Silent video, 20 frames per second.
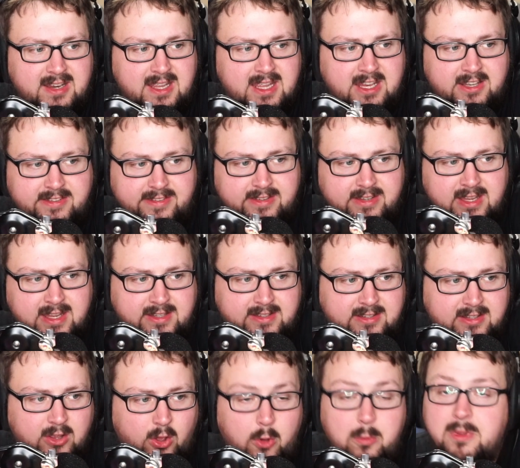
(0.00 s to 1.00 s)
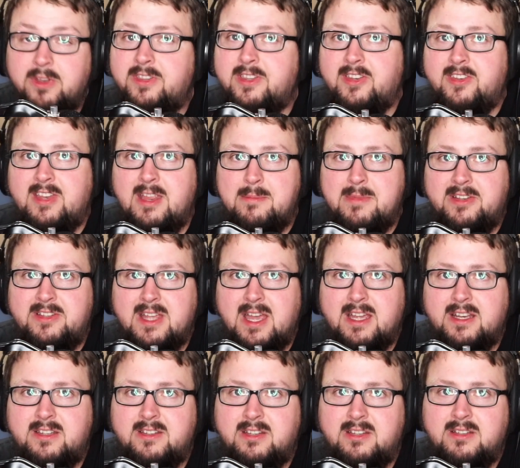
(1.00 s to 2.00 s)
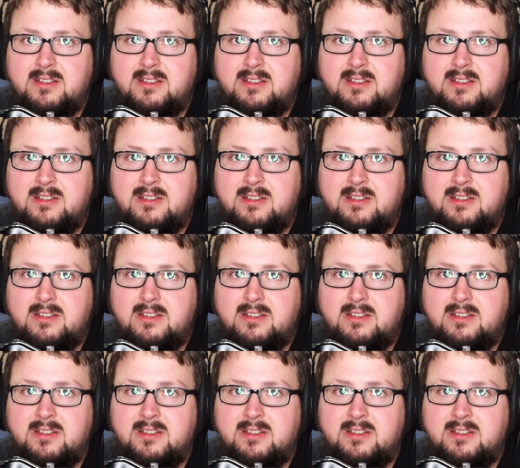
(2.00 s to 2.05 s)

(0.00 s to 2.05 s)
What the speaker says: it's almost the same exact